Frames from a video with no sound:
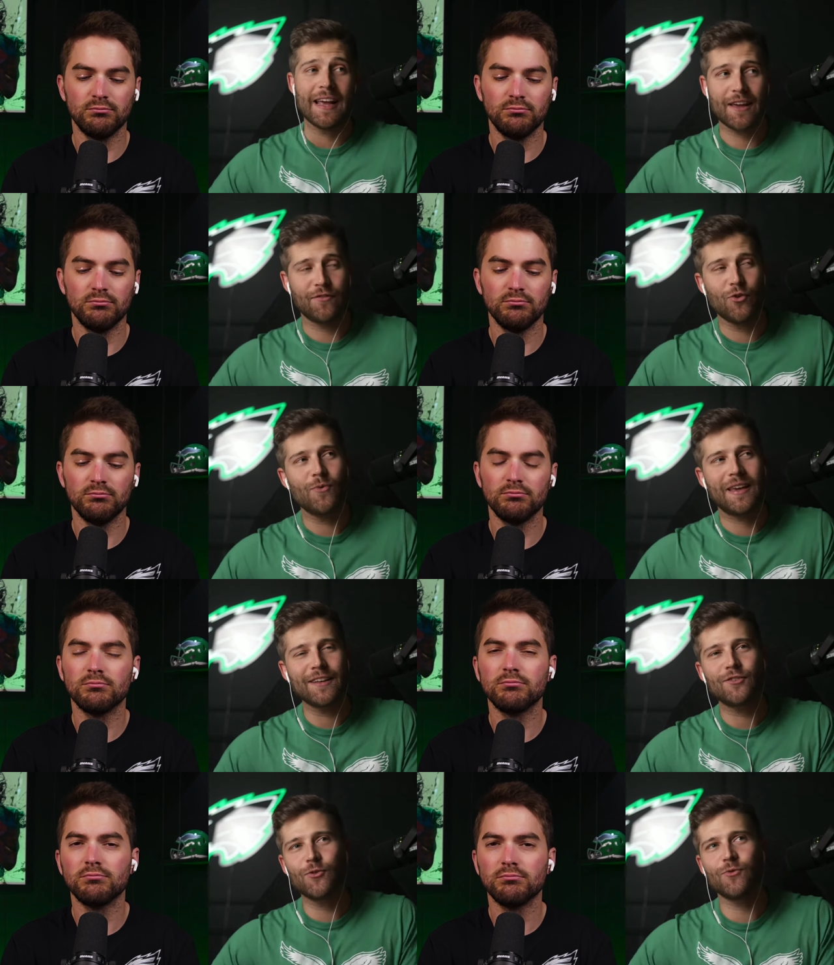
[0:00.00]
Speaker 1: if you
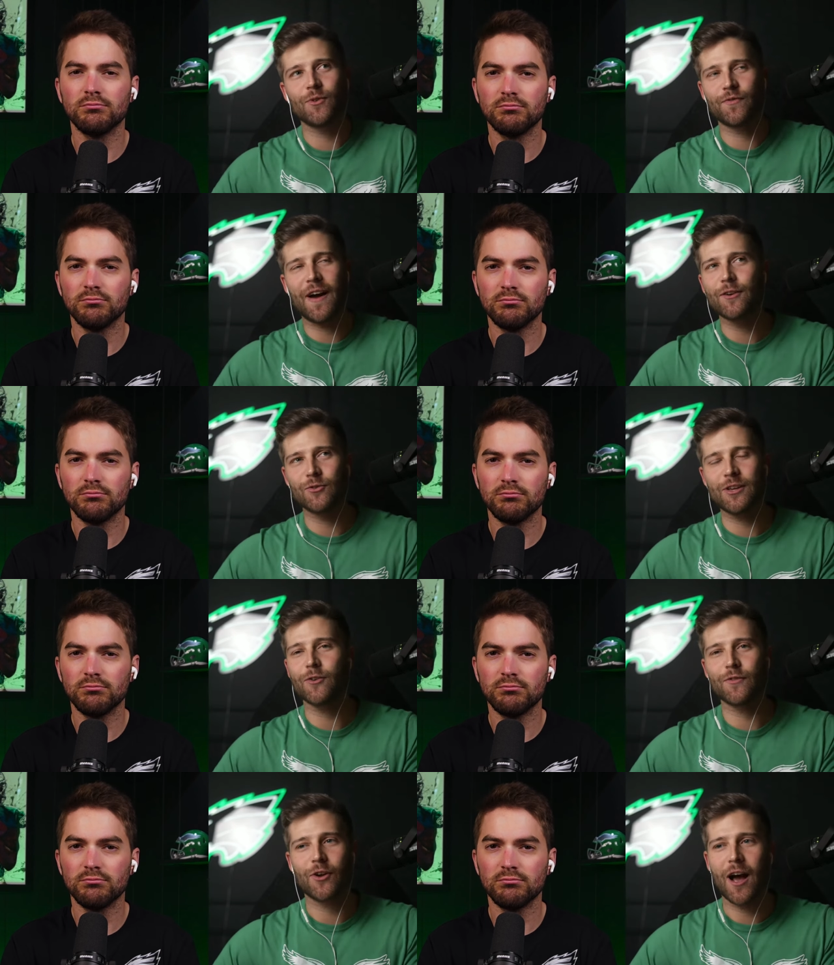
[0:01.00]
get to the final year
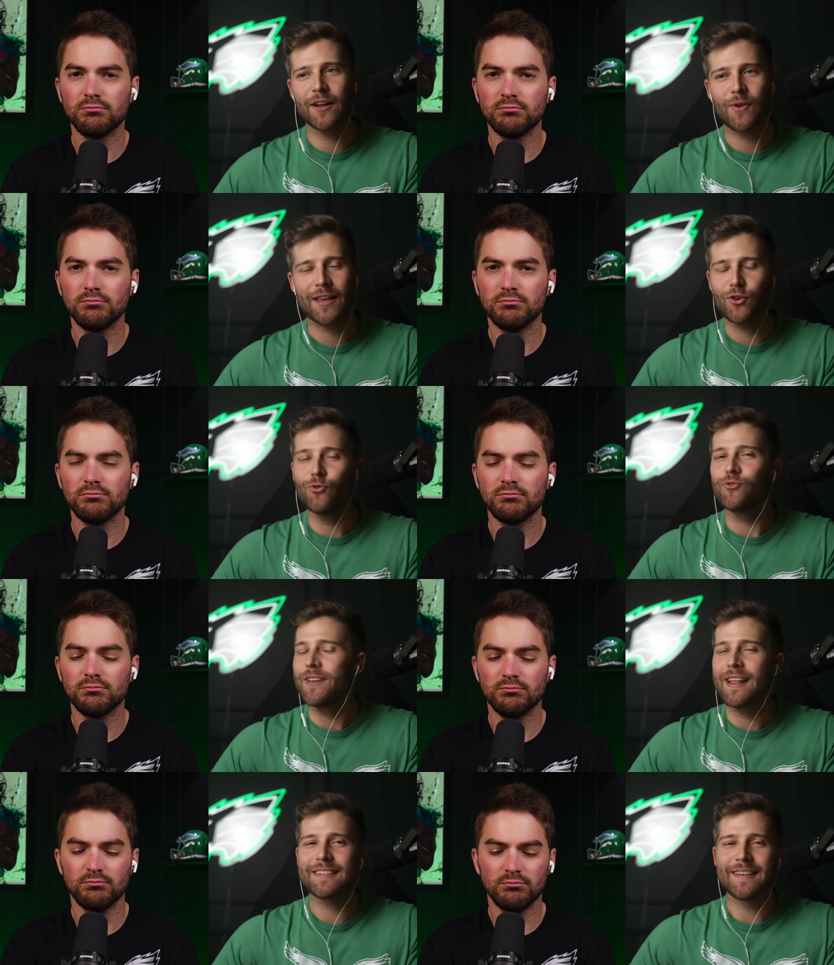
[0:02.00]
of your contract,
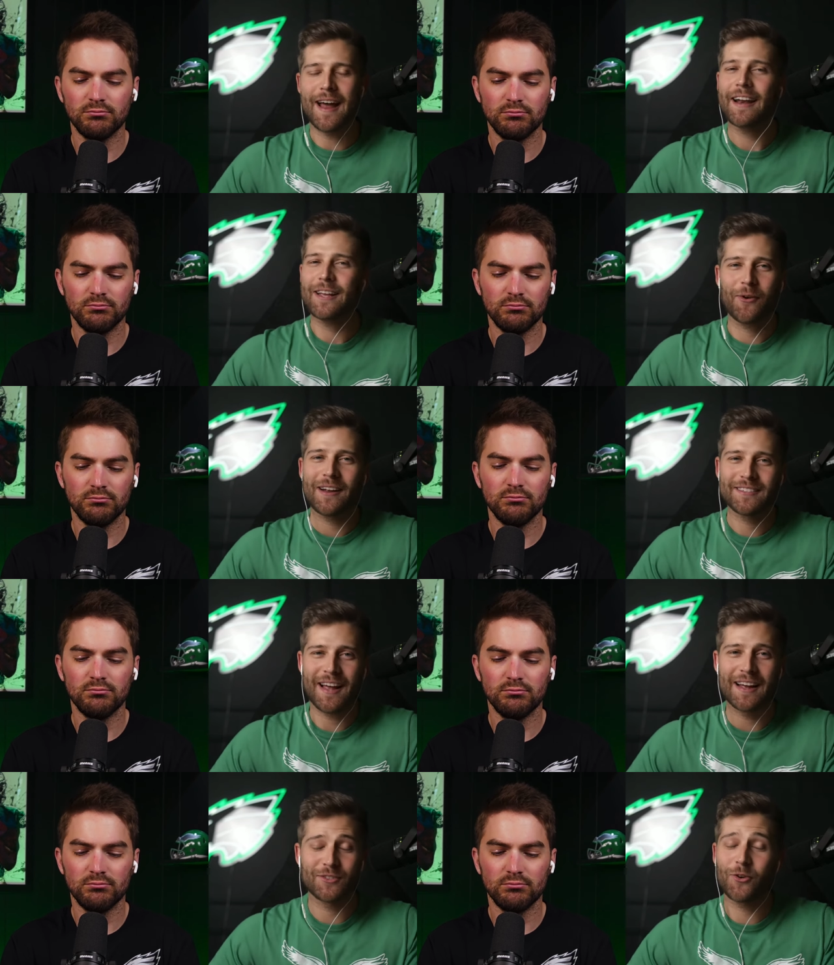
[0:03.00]
usually that's not a great
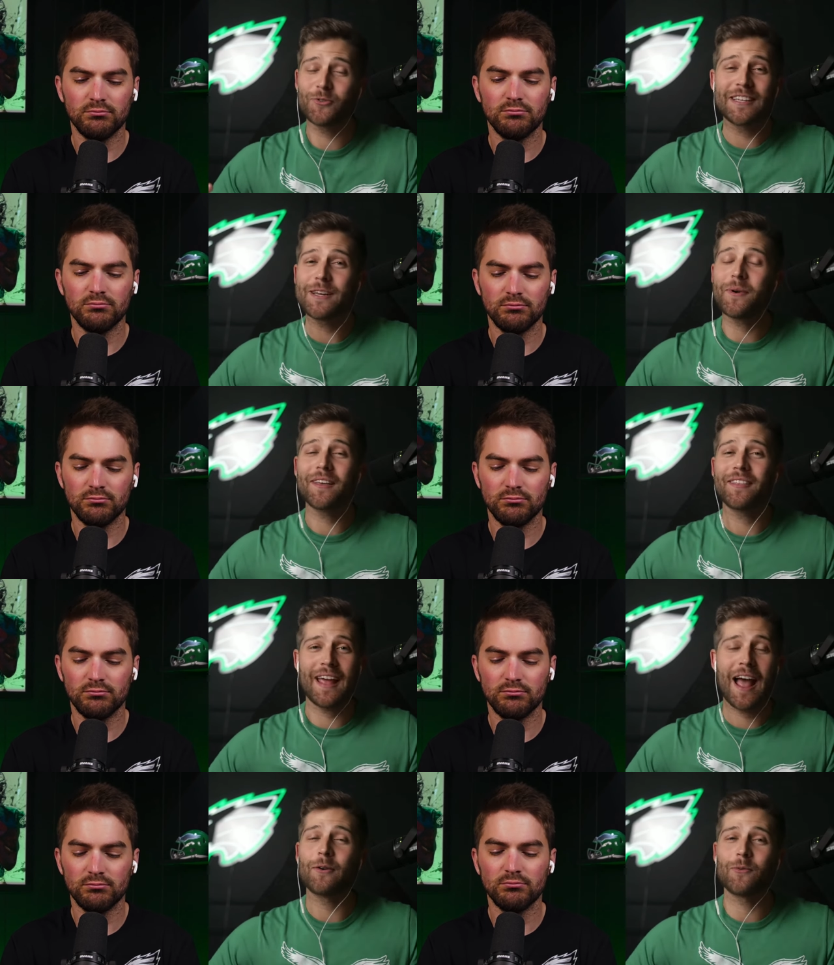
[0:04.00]
sign. Certainly with a
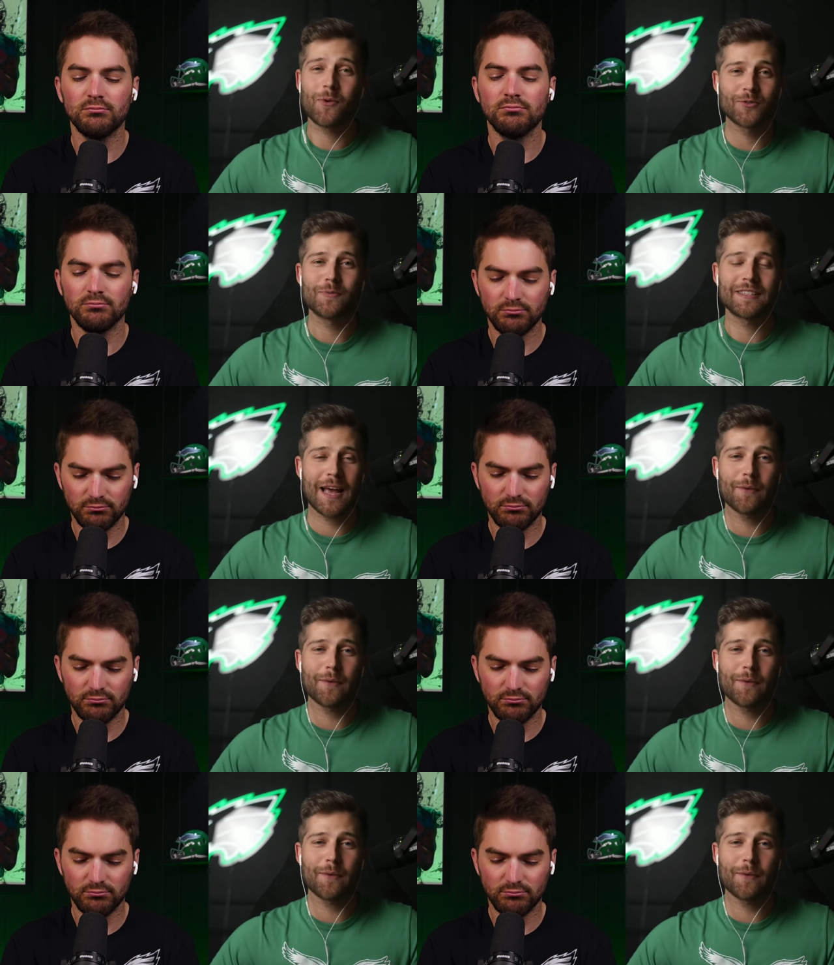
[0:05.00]
Howie Roseman type